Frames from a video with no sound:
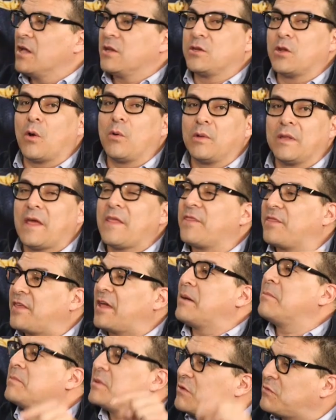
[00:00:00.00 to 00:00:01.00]
Don't let
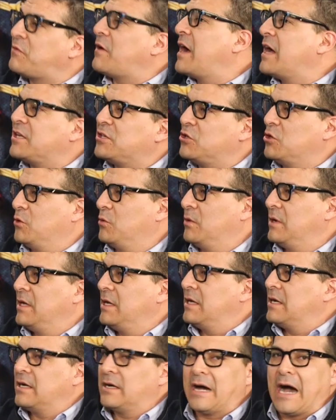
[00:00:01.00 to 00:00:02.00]
them define you.
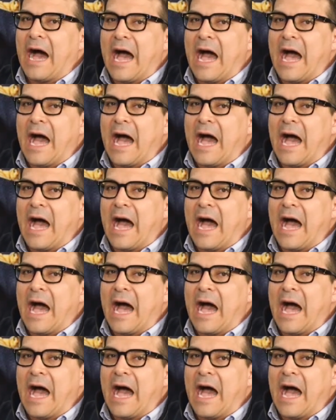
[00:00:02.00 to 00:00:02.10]
Mm.